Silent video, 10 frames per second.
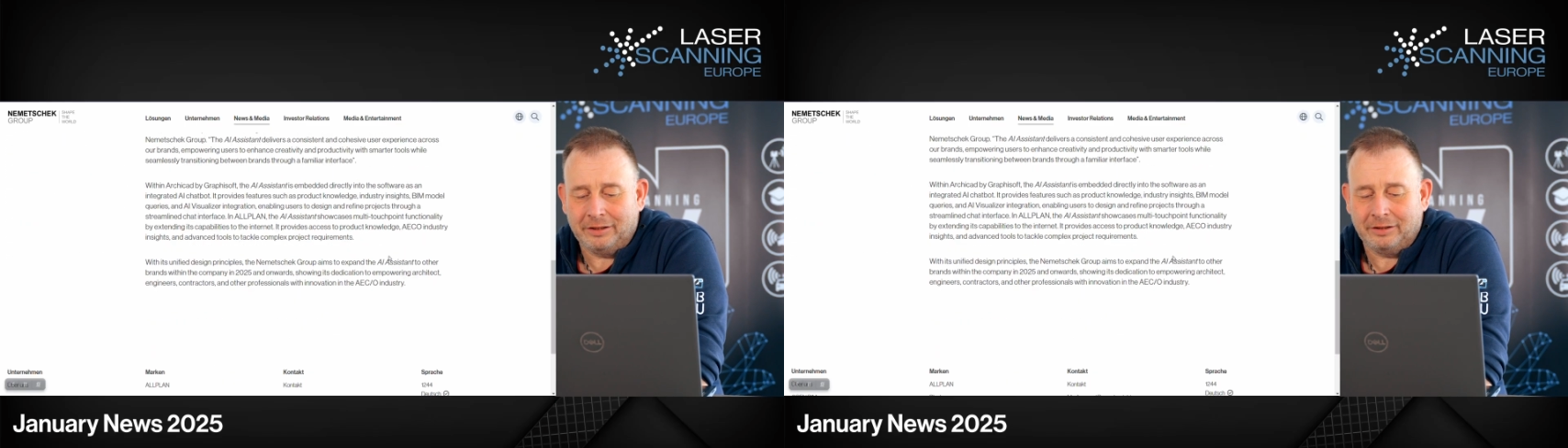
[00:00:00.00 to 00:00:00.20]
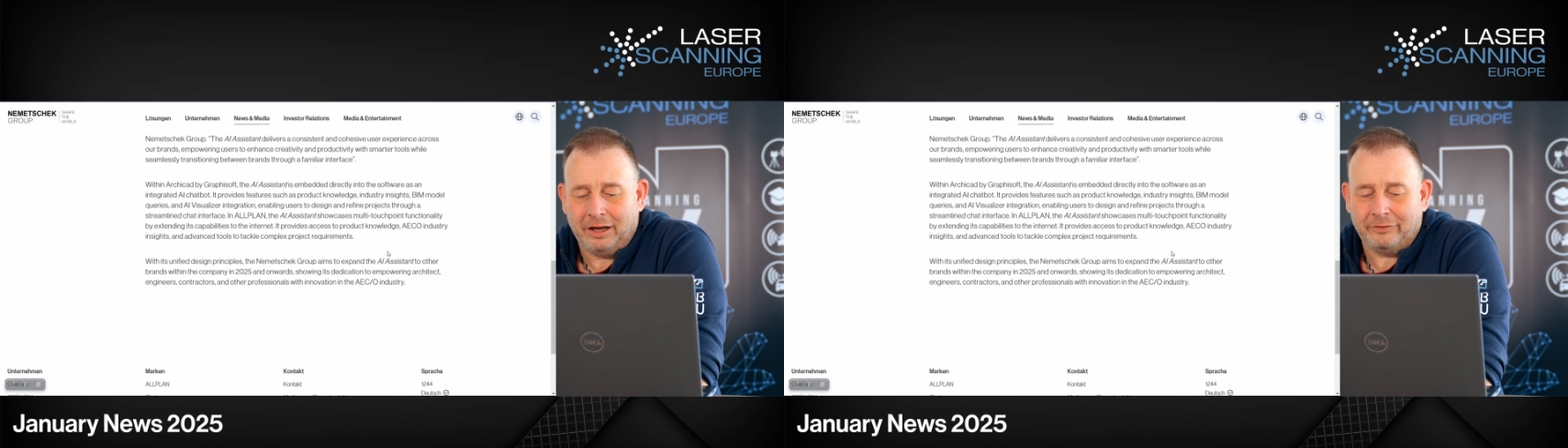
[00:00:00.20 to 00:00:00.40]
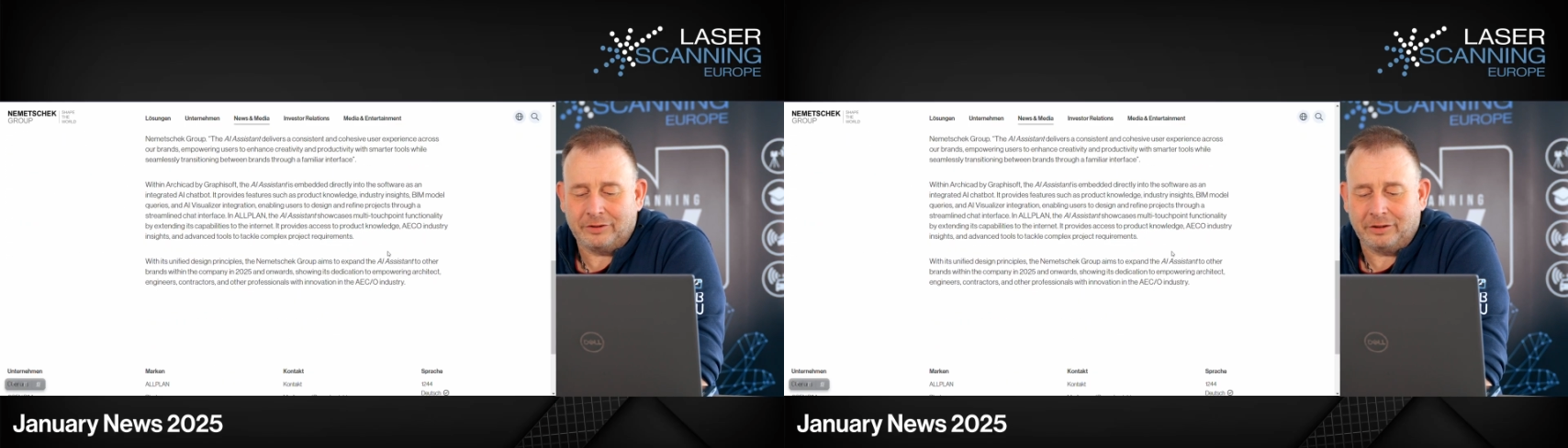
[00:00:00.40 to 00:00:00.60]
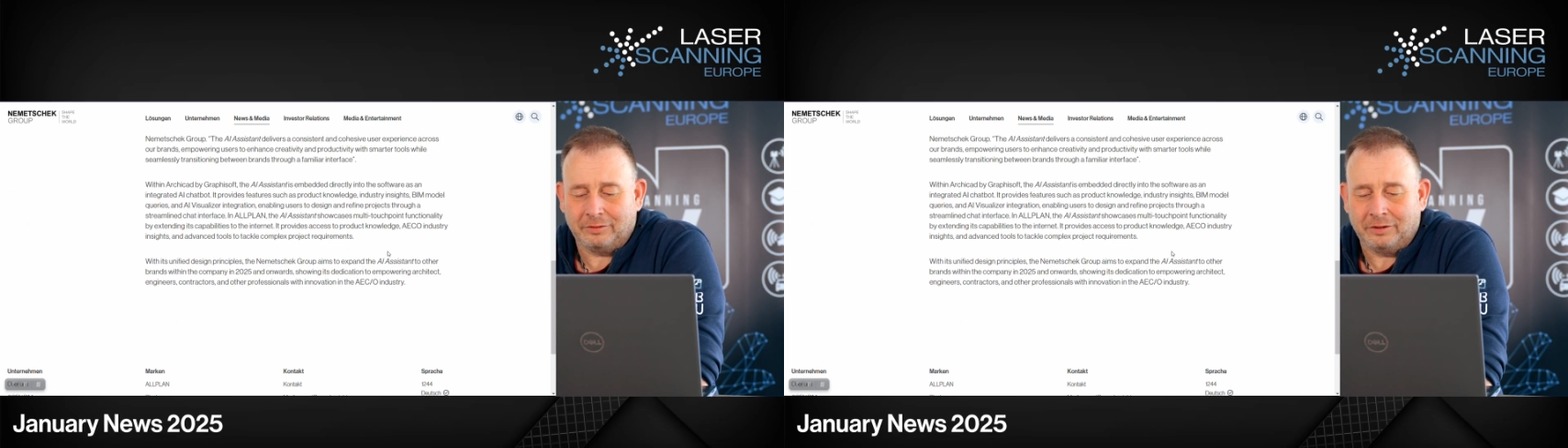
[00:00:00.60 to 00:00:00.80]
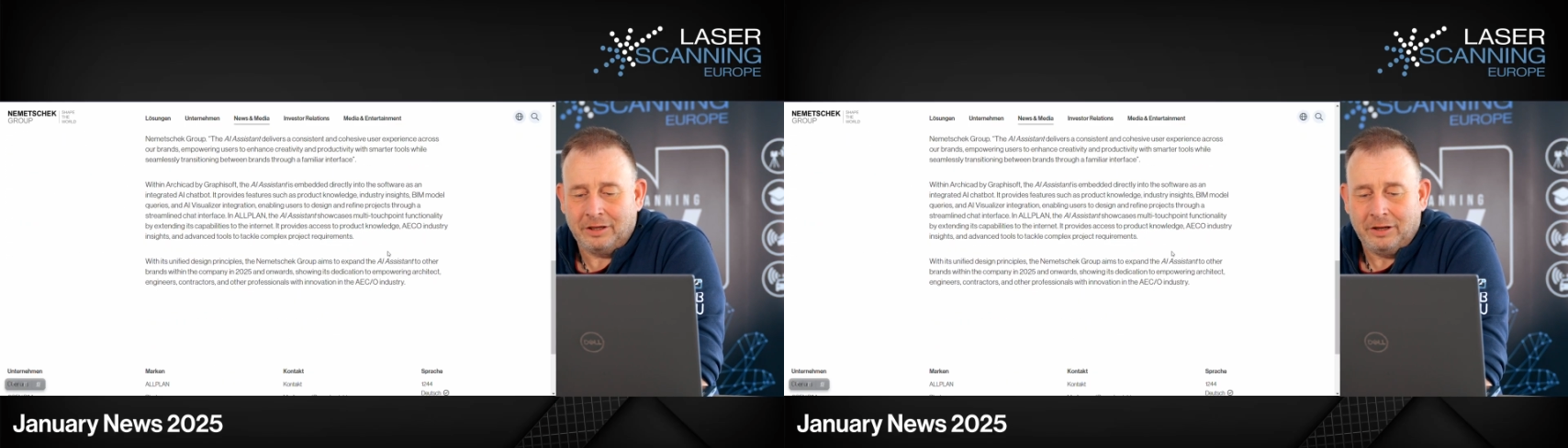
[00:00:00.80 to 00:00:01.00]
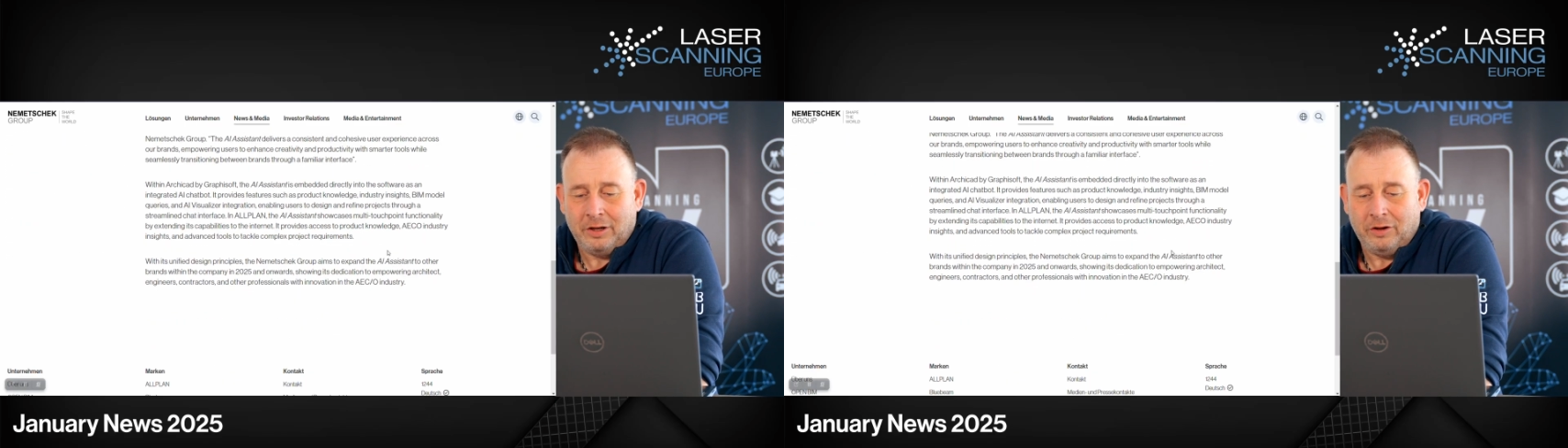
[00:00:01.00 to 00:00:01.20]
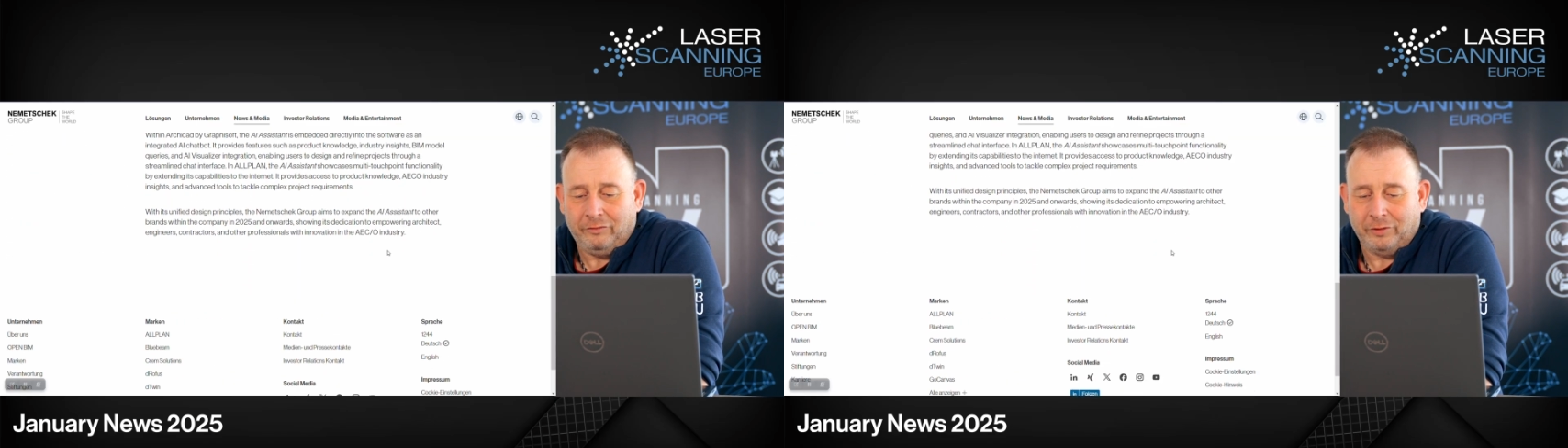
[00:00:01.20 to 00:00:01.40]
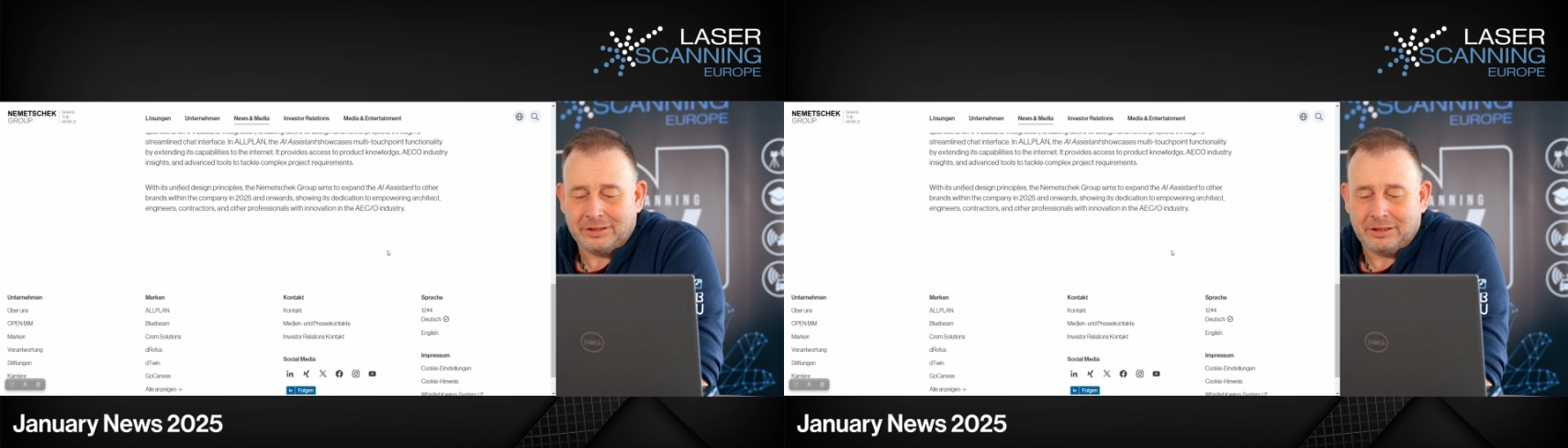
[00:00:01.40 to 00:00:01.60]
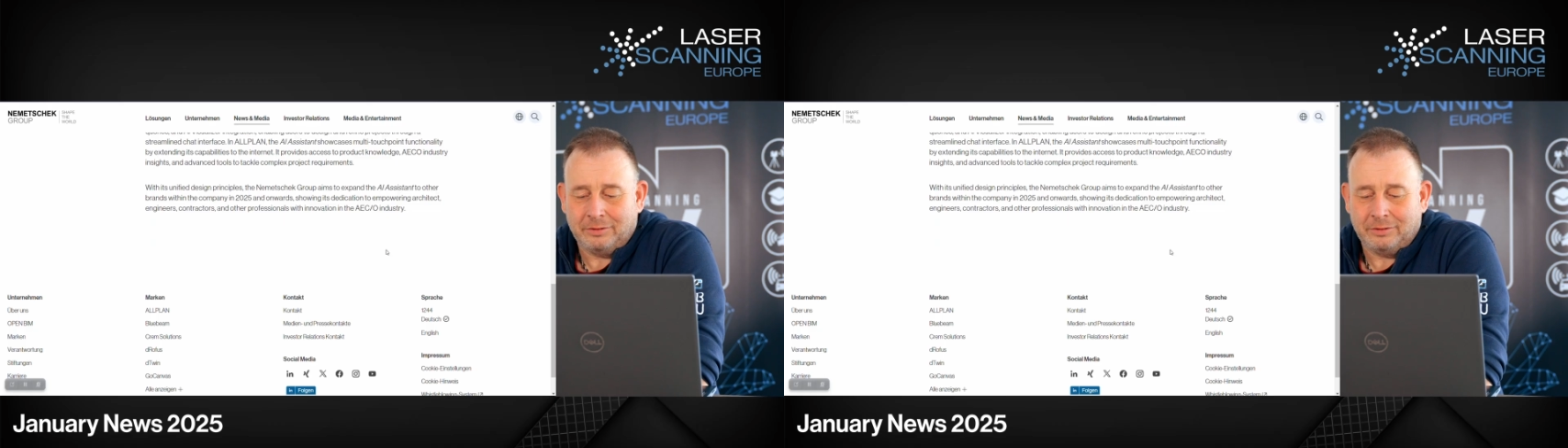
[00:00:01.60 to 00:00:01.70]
and afterwards